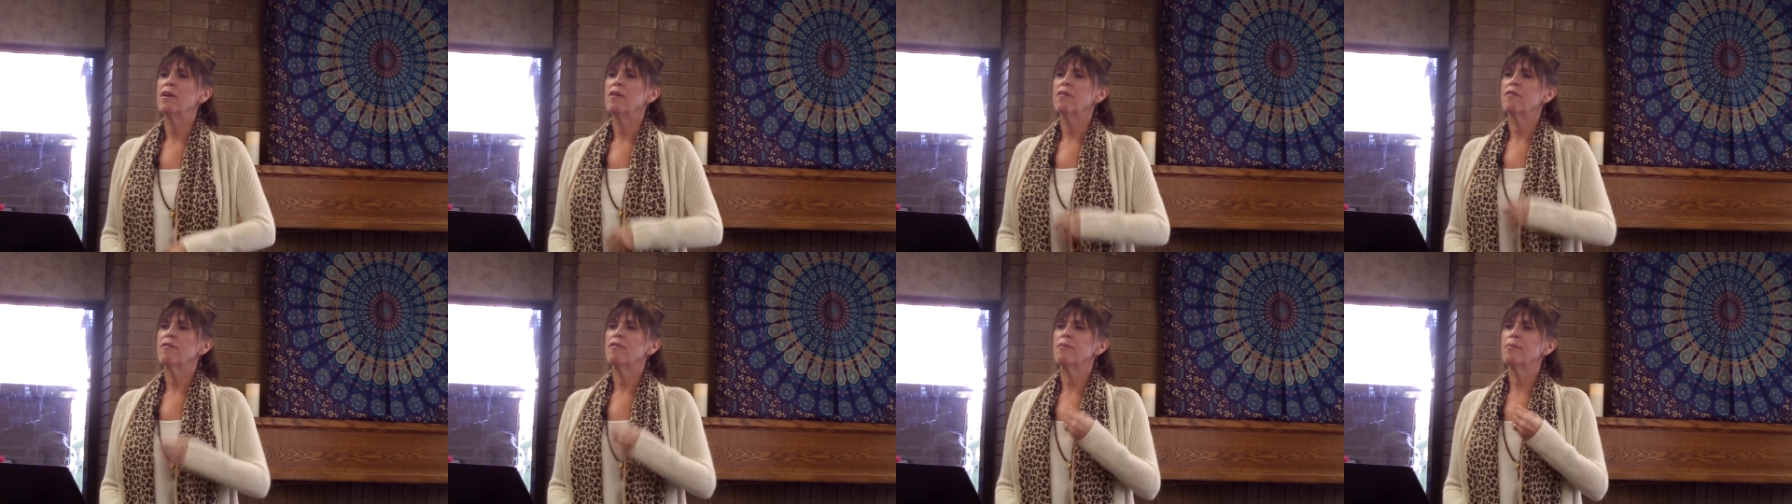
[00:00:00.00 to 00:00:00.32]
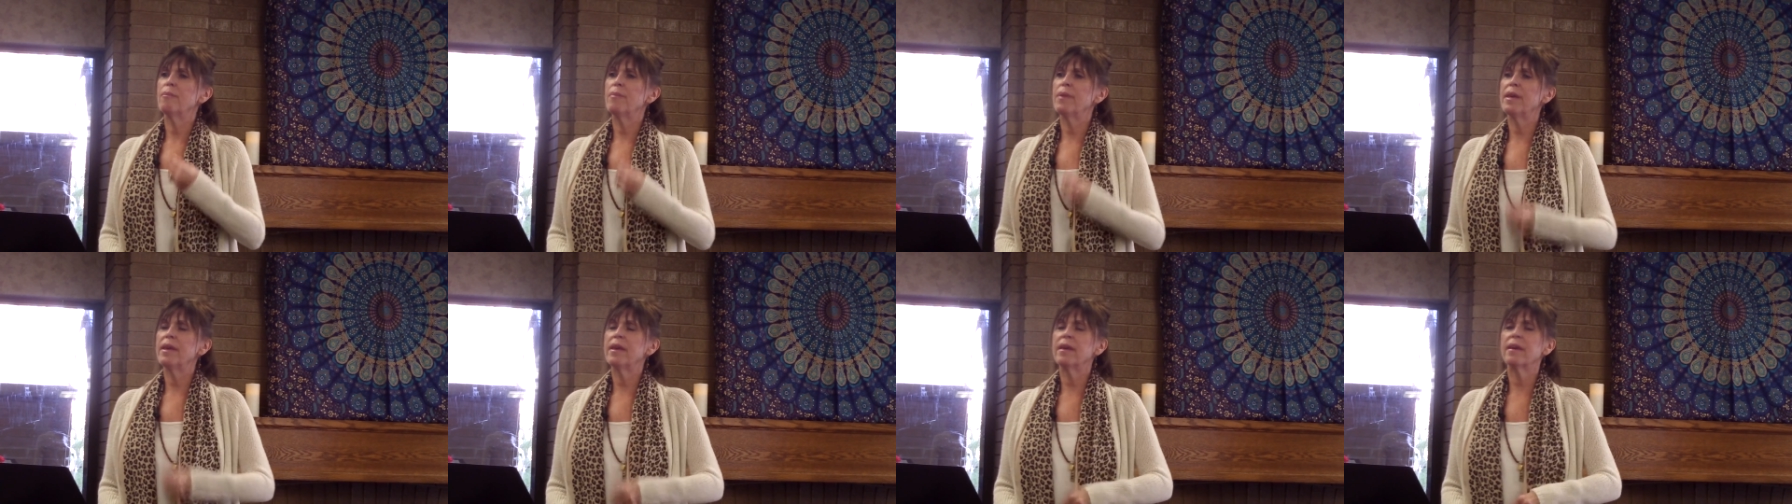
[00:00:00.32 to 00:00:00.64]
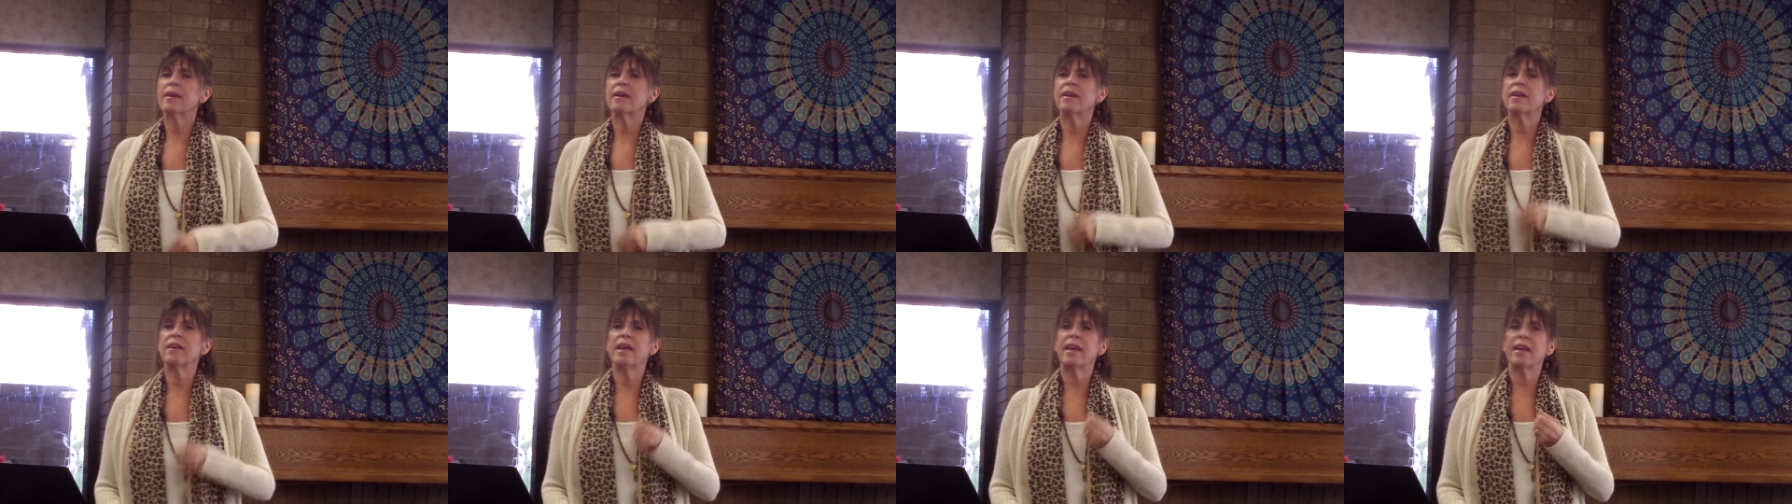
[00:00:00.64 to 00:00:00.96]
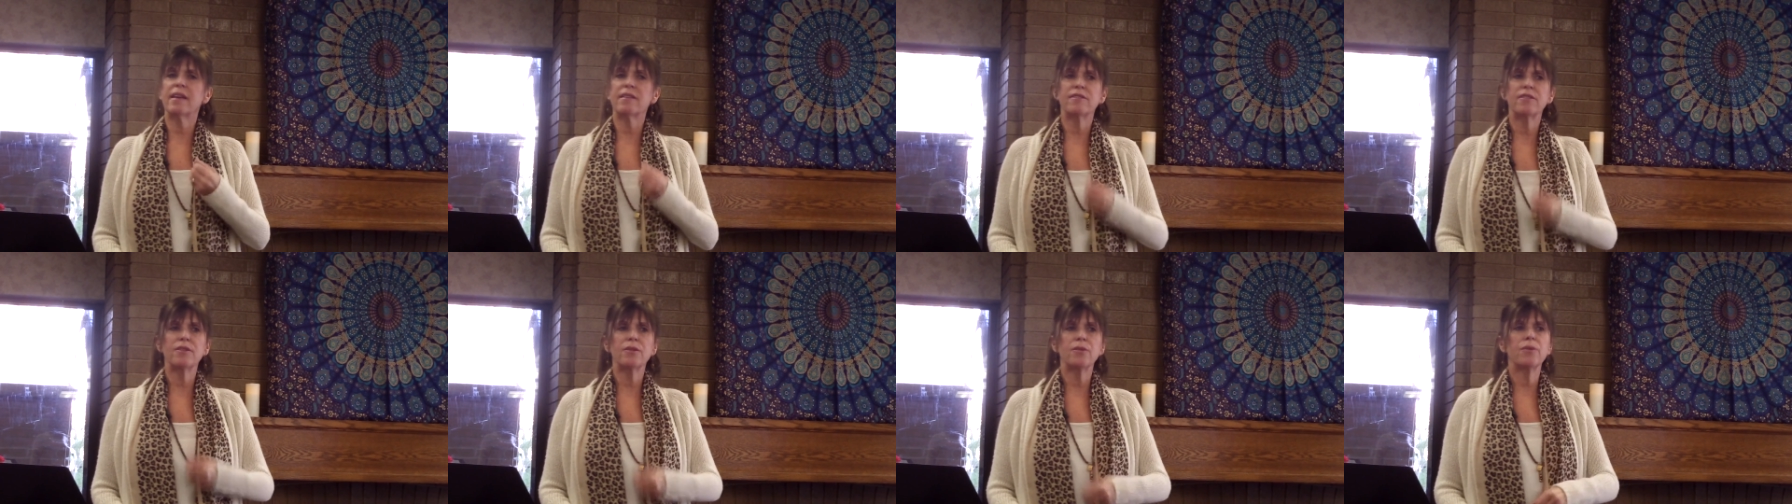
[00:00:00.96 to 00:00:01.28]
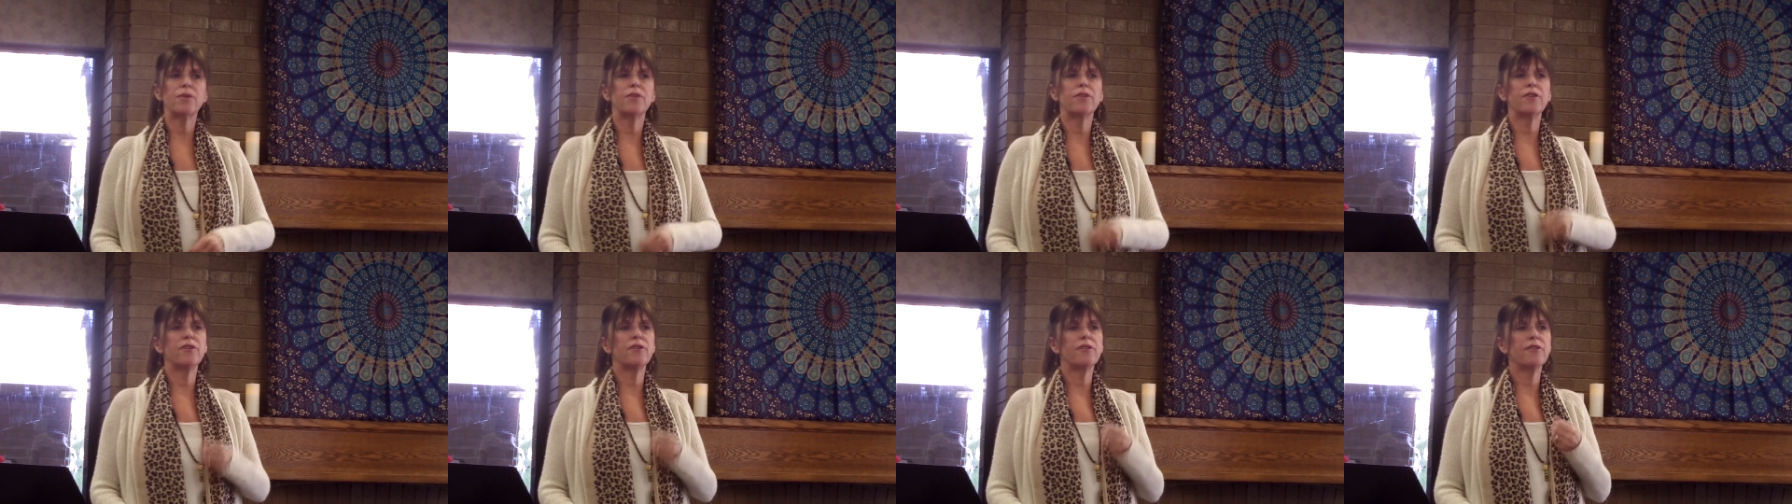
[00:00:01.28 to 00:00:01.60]
from being connected
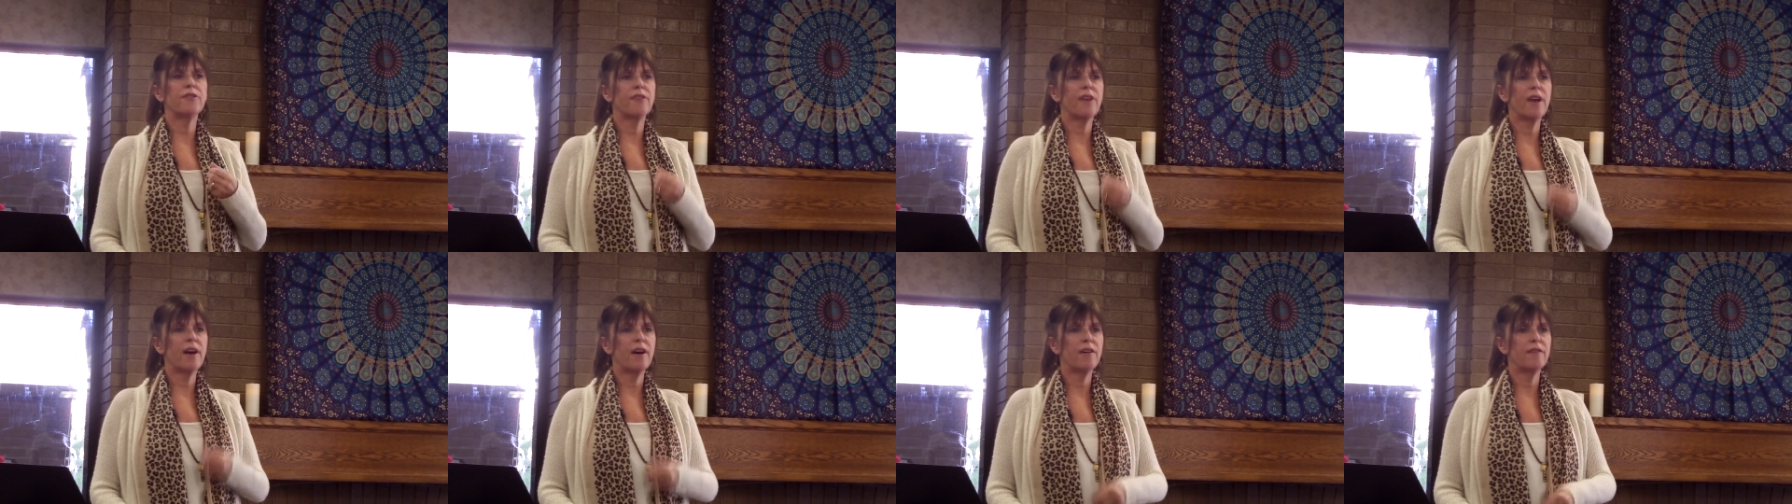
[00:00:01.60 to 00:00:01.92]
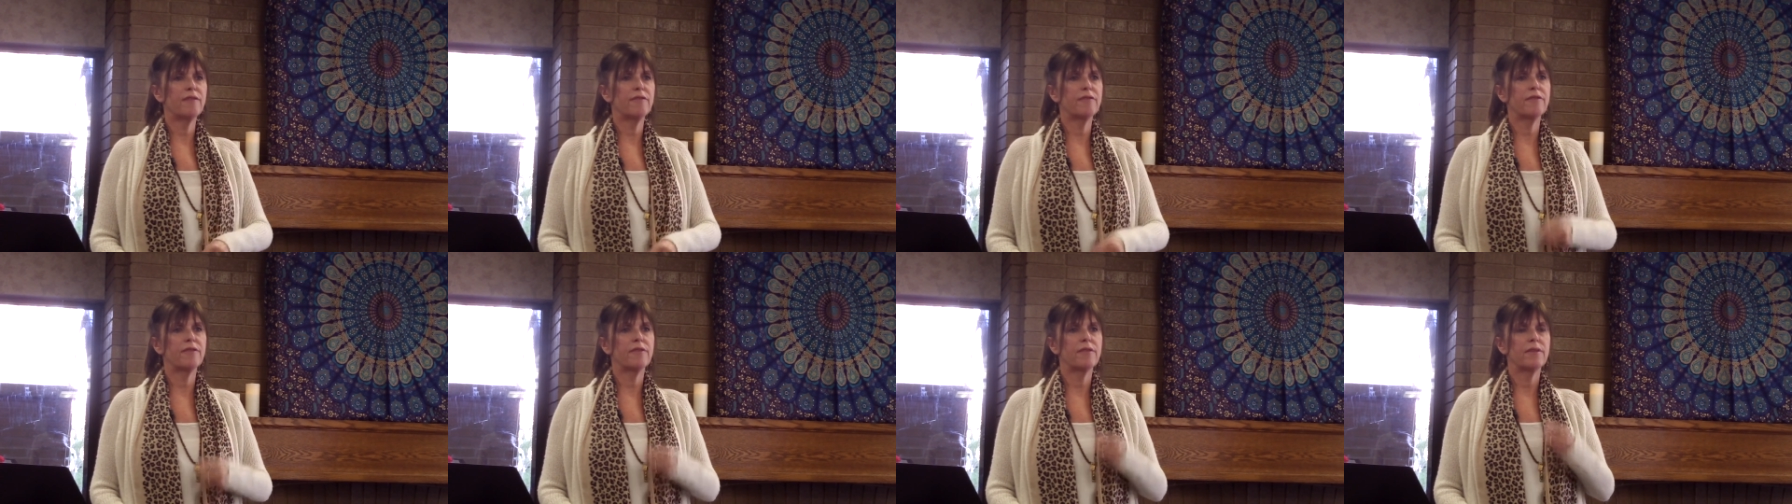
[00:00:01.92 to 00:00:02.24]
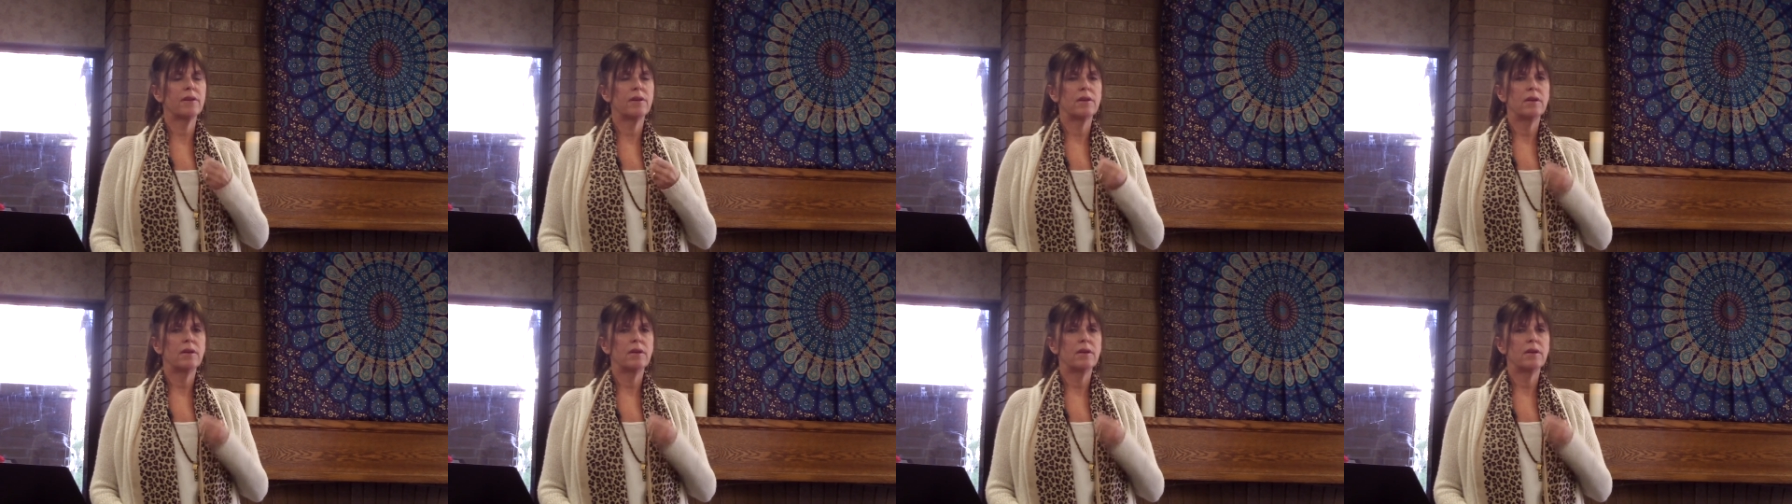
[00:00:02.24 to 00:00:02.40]
with yourself